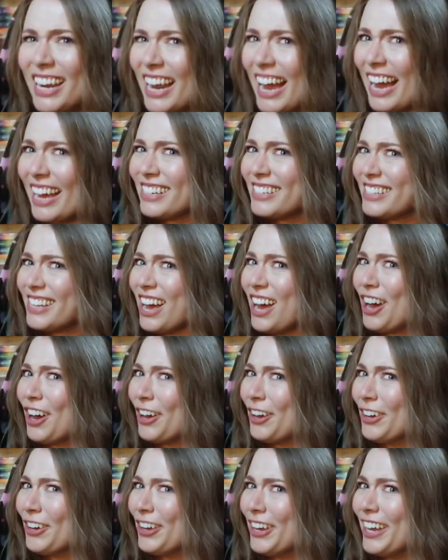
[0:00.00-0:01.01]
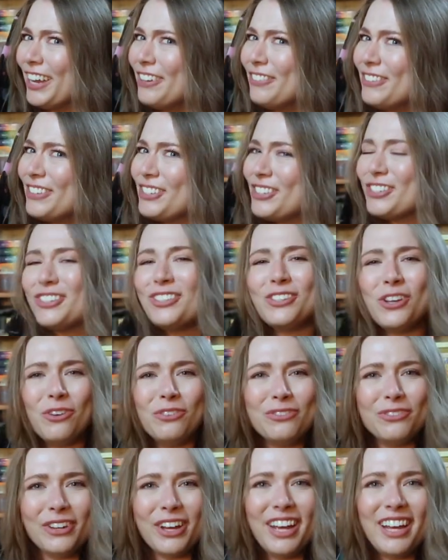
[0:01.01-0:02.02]
It has a hood, which is
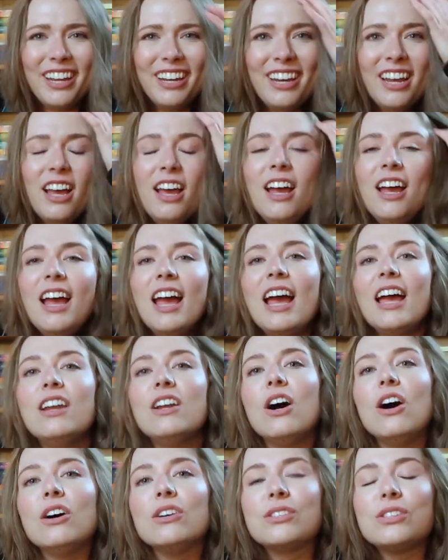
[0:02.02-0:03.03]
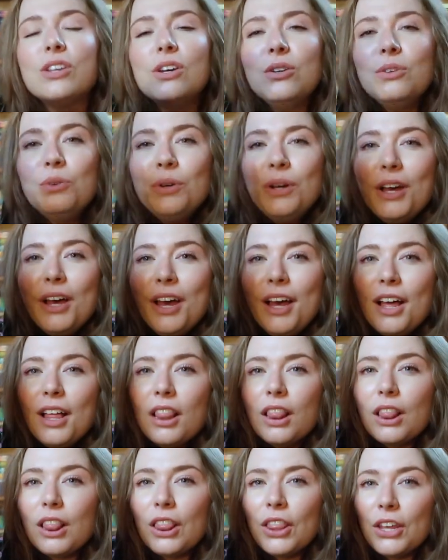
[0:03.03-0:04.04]
so fun. And also,
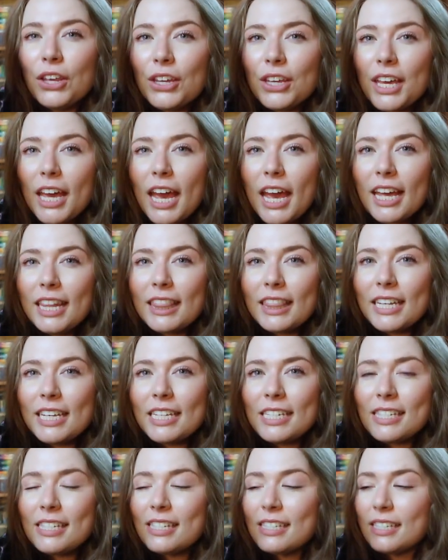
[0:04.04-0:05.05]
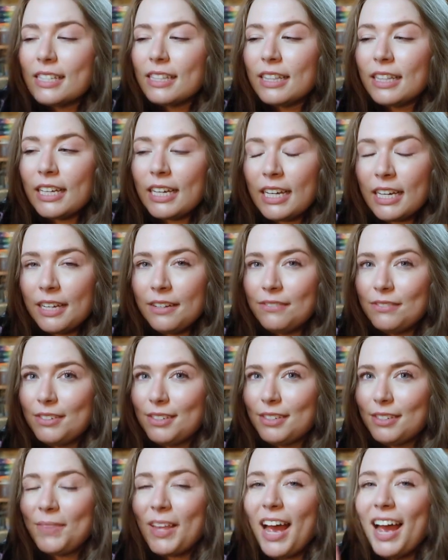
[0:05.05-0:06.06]
look at these
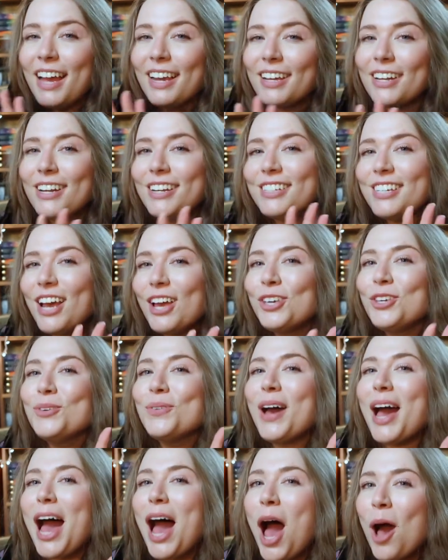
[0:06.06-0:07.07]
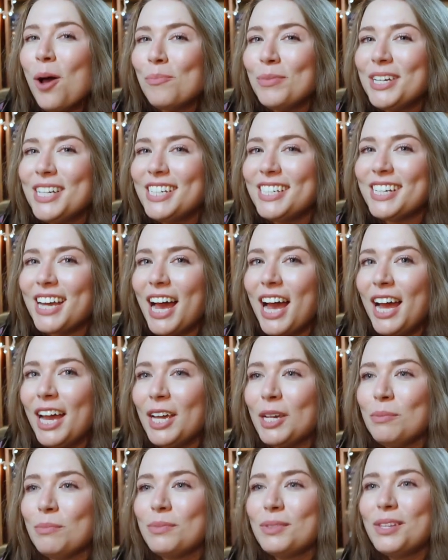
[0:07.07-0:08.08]
sleeves. I cannot tell you how many
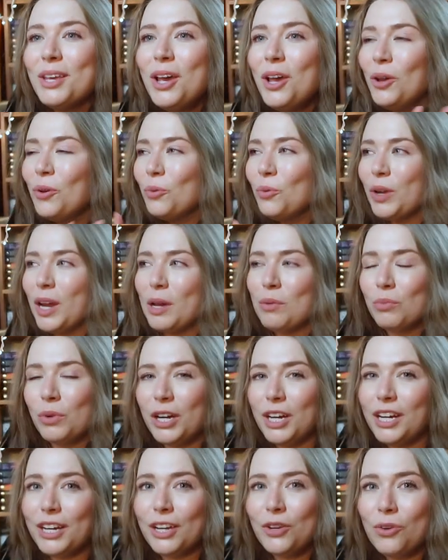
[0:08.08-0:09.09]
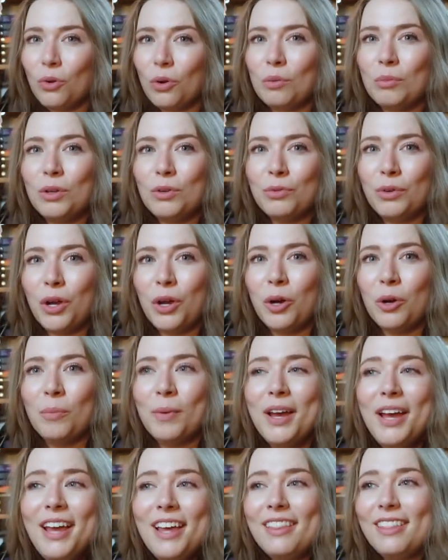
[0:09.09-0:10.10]
times when I'm wearing a normal
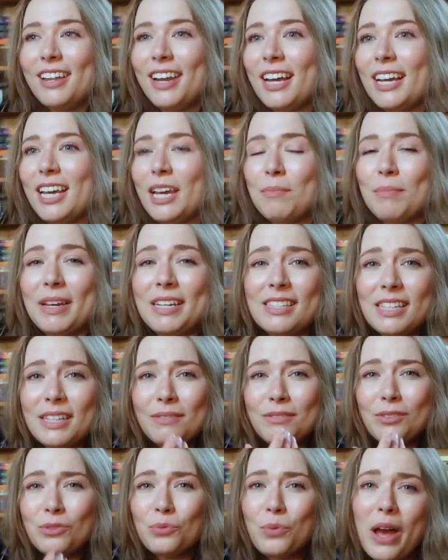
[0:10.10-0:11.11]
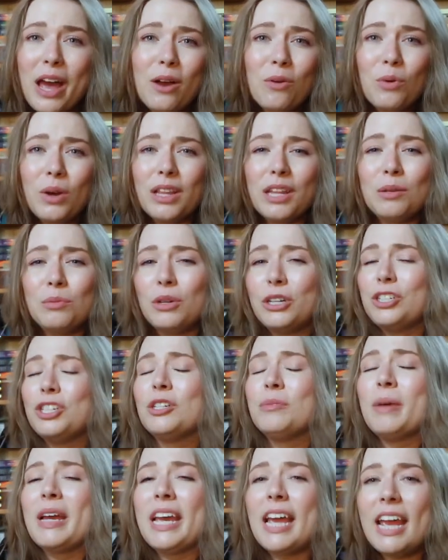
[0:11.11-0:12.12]
robe that I get my sleeves wet while I'm
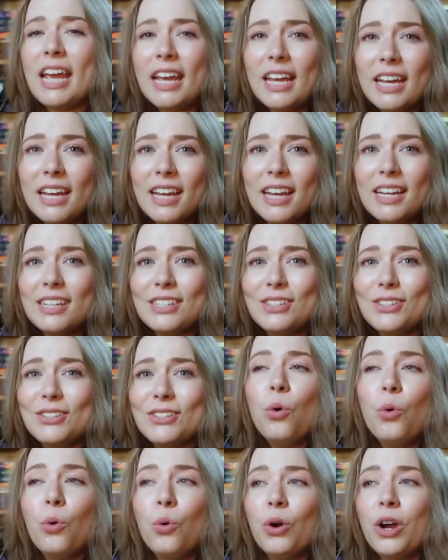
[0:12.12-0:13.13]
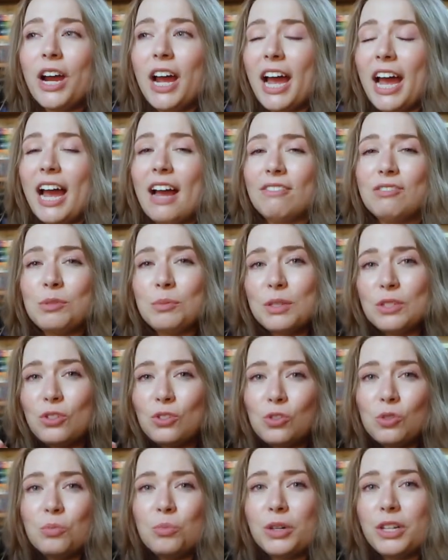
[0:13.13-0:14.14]
washing my hands, or I have to be
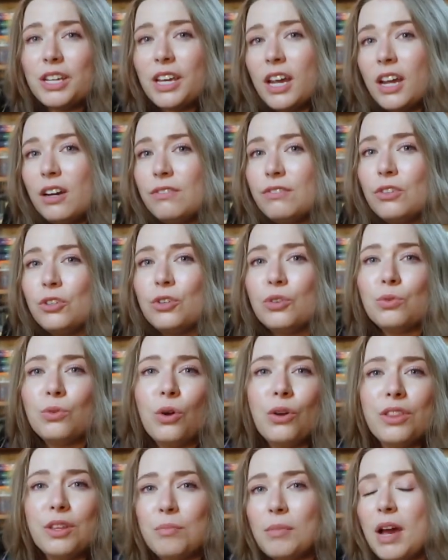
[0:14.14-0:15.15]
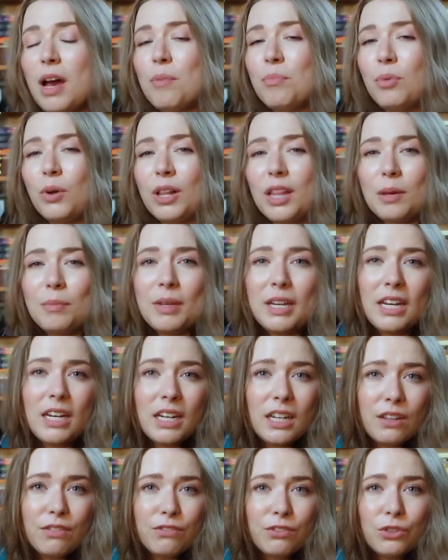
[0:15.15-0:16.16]
super careful to roll them up while I'm
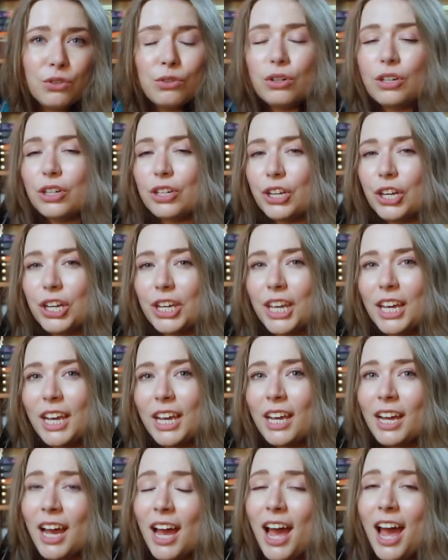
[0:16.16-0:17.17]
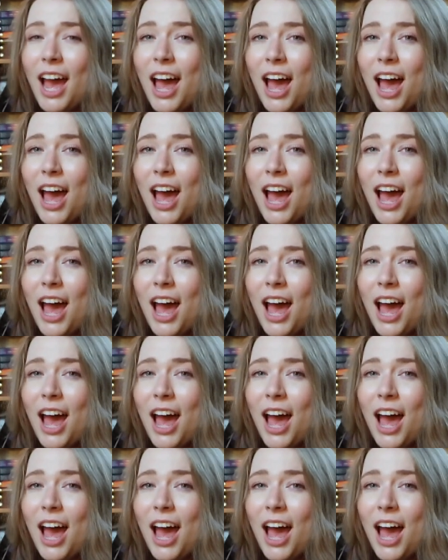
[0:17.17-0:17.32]
eating food or cooking.